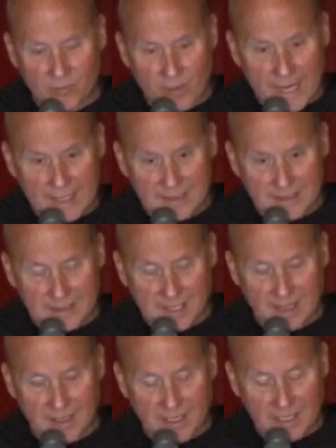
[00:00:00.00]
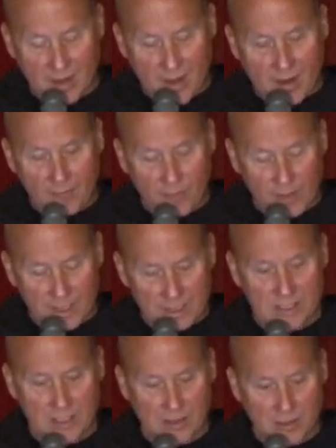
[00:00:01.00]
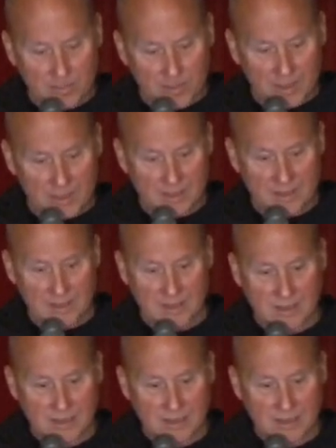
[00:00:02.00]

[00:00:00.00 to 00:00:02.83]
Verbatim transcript: reconciling and offering each other peace.